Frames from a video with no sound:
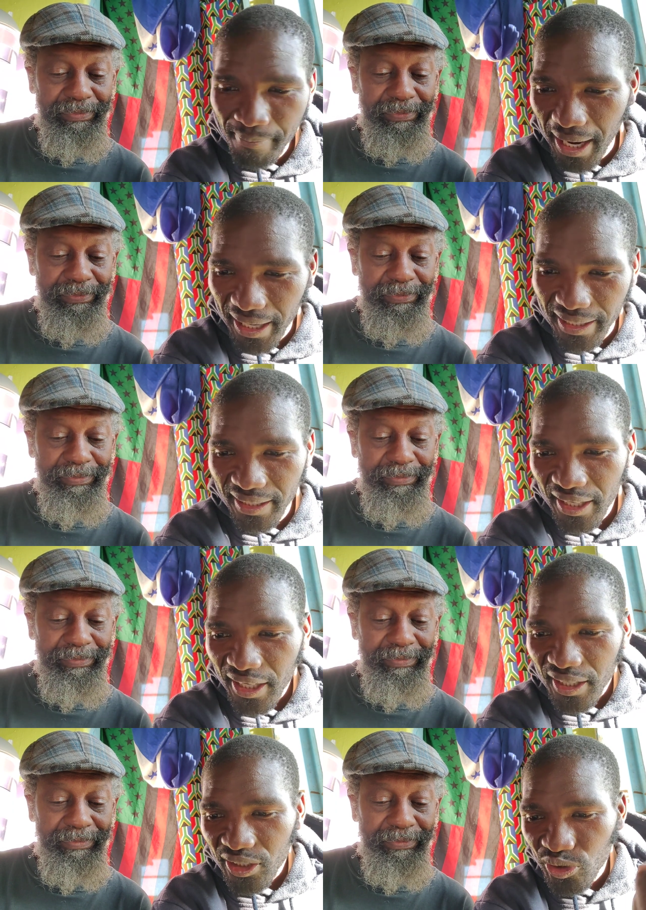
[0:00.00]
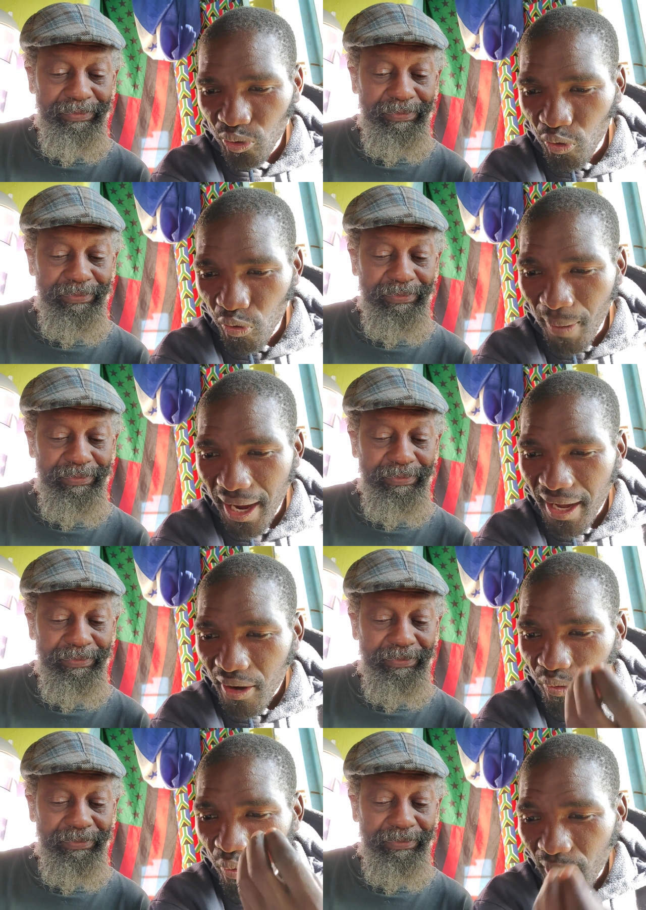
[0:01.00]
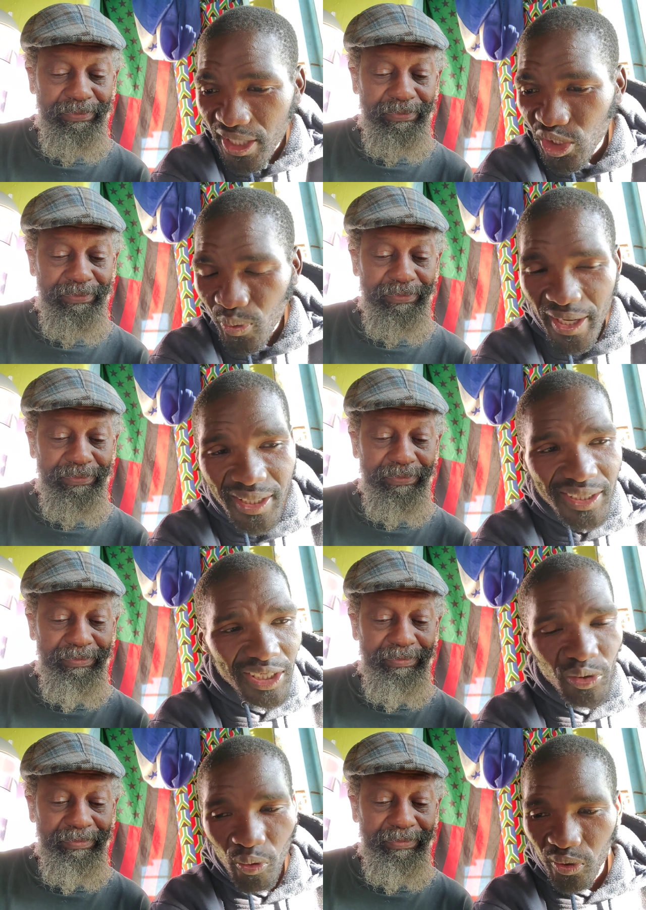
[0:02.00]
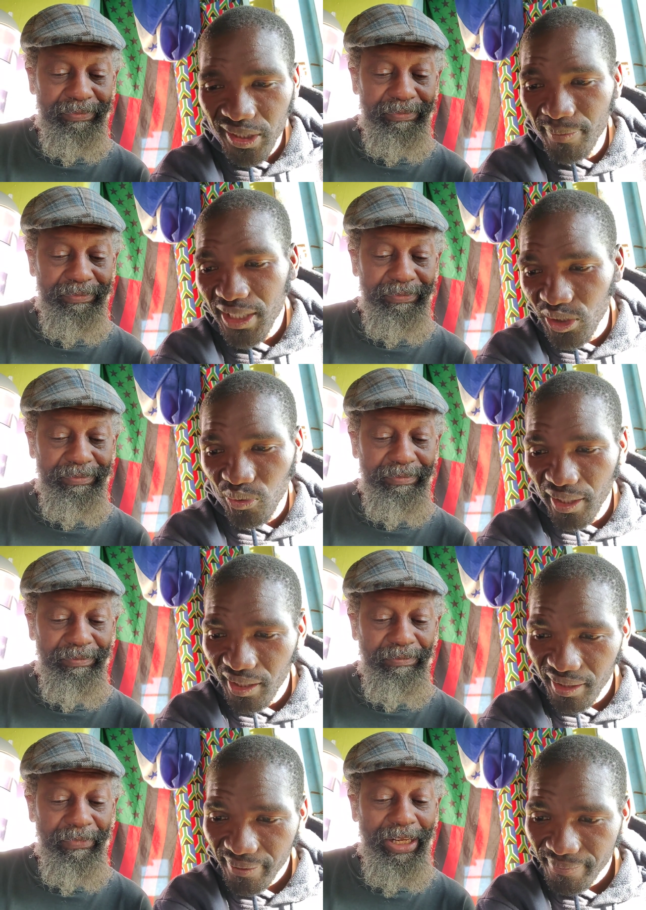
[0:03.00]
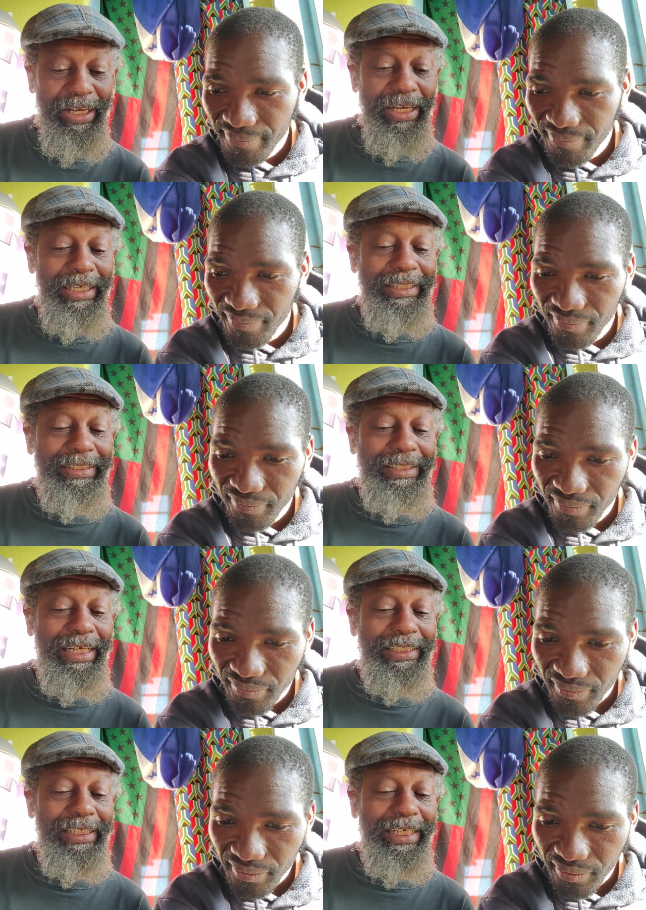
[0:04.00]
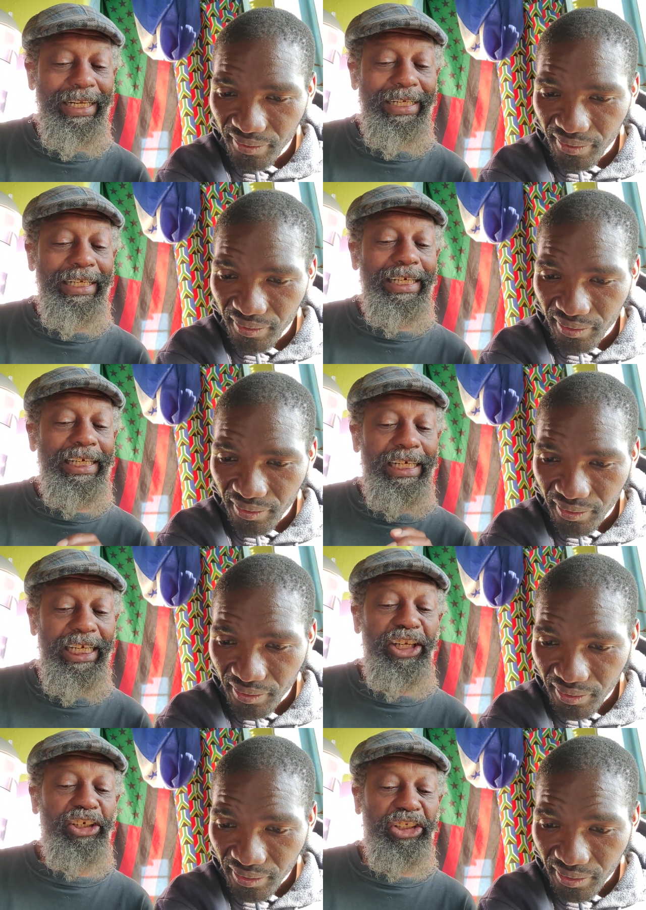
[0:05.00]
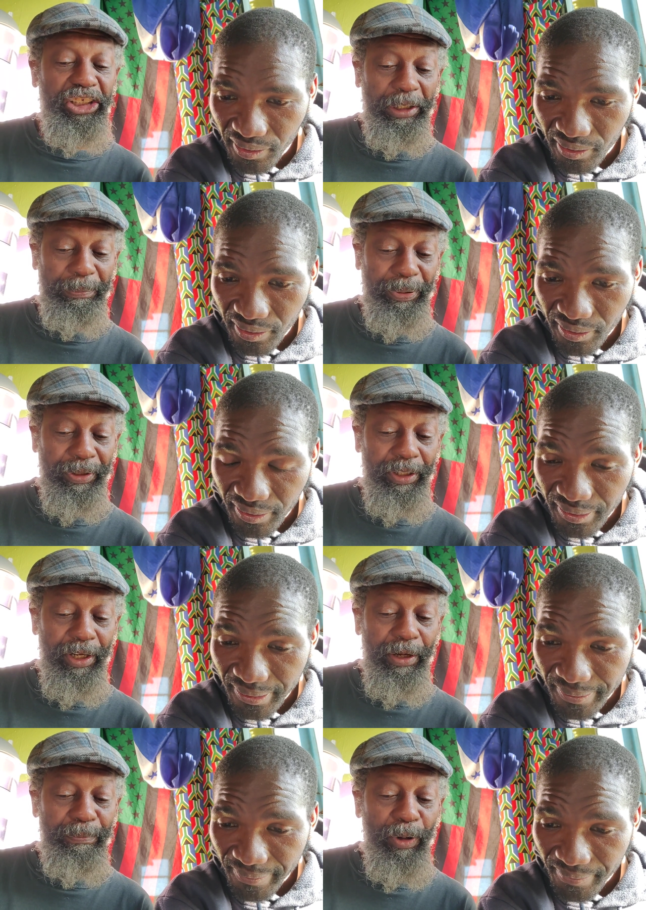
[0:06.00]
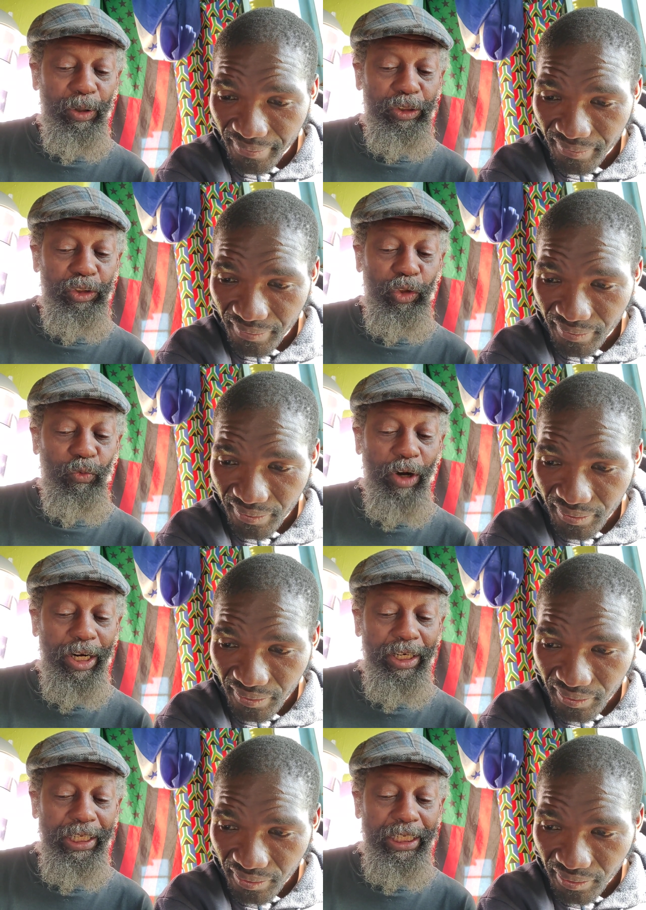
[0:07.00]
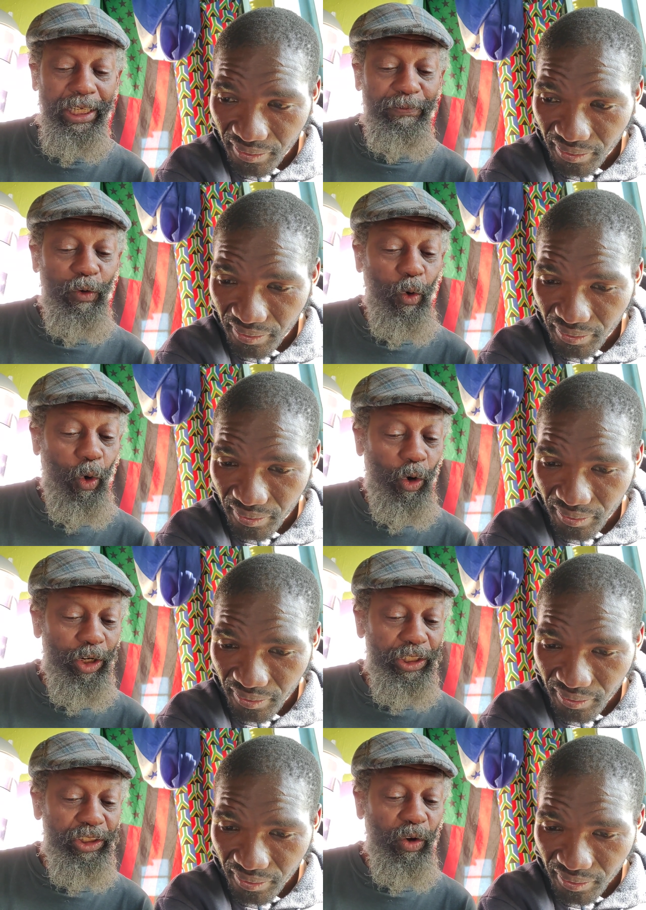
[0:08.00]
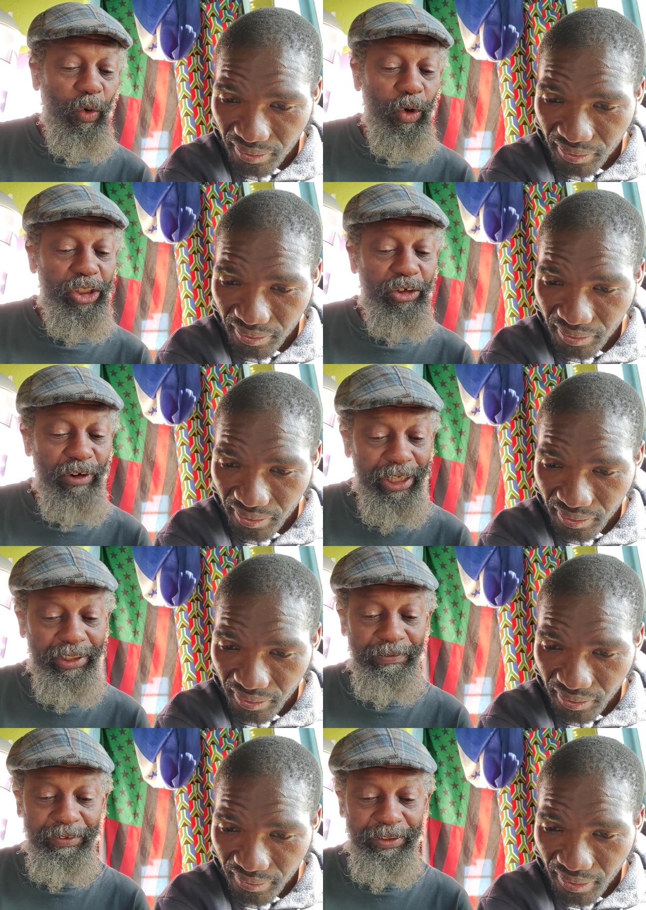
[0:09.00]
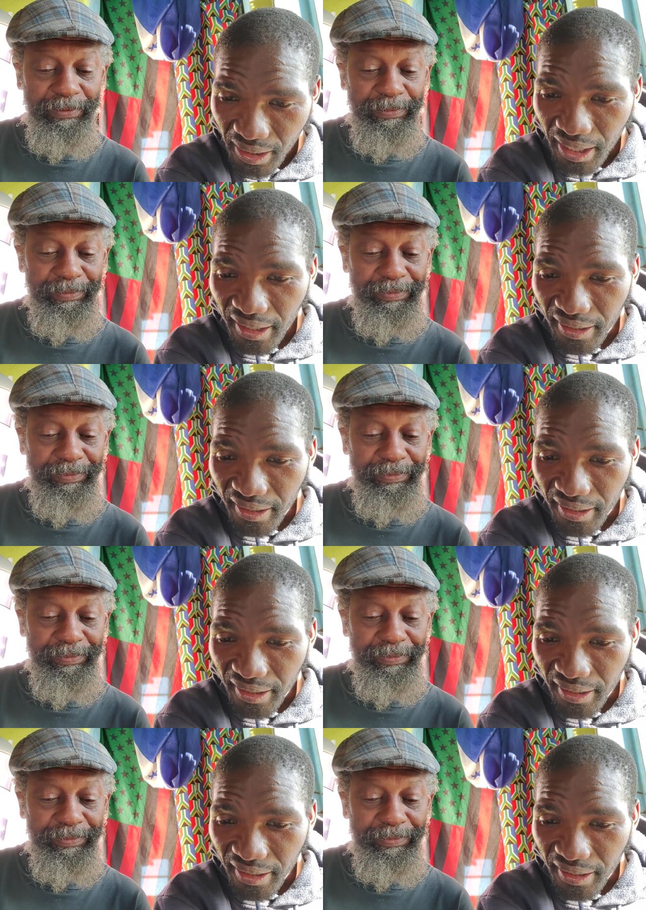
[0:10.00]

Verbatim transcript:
Speaker 1: iimali zokuba kwenziwe izinto ngokusemthethweni
Speaker 2: designated leadership, persons who regularly give orders or directives.